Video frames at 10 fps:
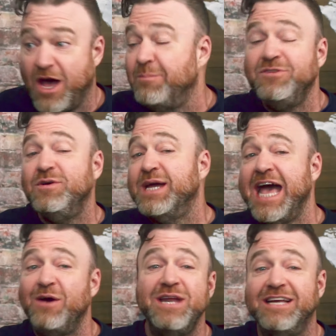I'll be doing a
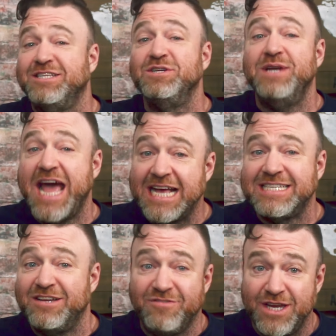How Not to Do an
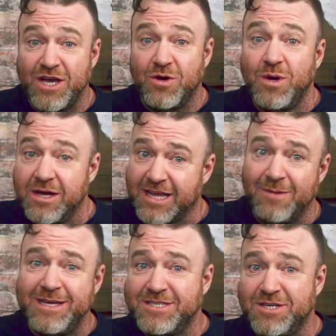Accent video
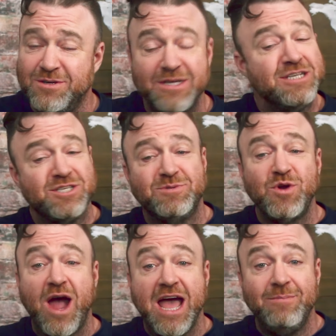coming soon.
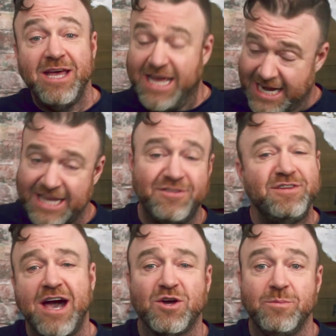Subscribe and hit the
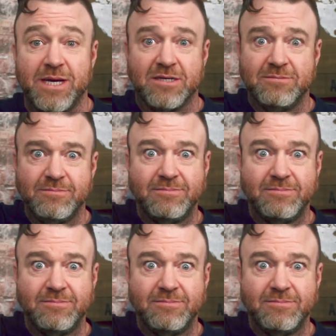Taco Bell.